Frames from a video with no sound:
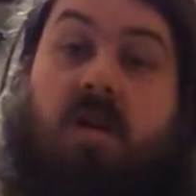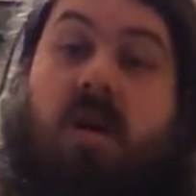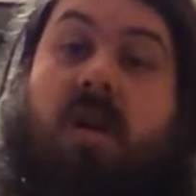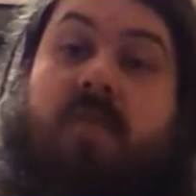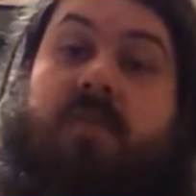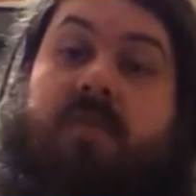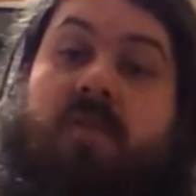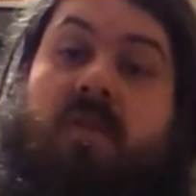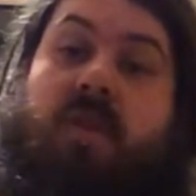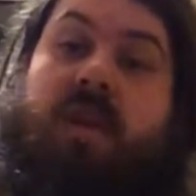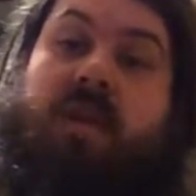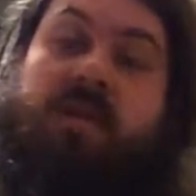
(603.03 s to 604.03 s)
I've got
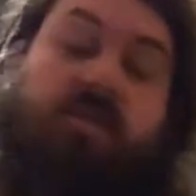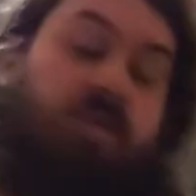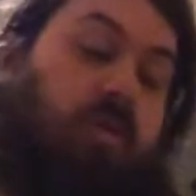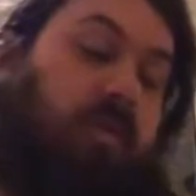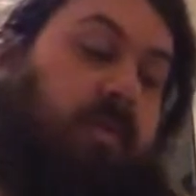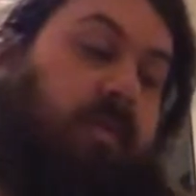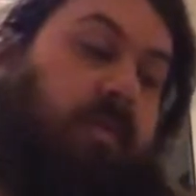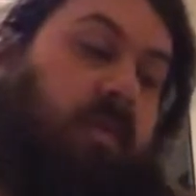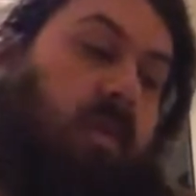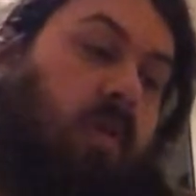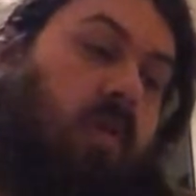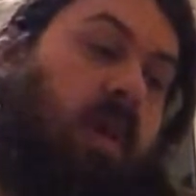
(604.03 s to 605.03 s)
it sort of
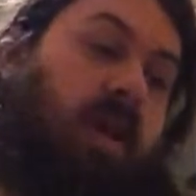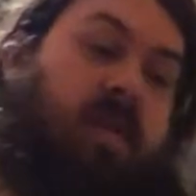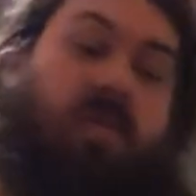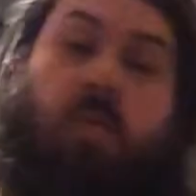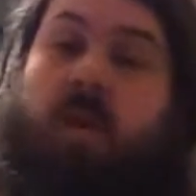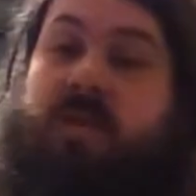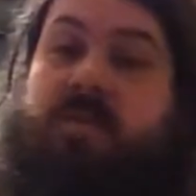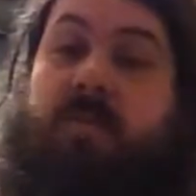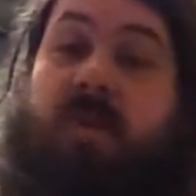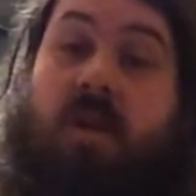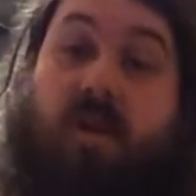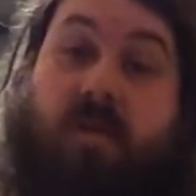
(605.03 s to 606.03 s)
a way that works at the
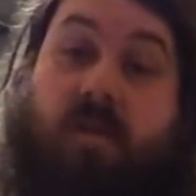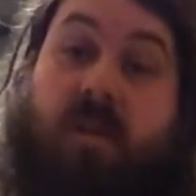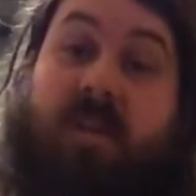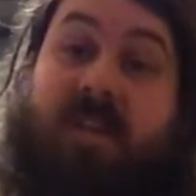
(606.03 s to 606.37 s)
minute. I've got it.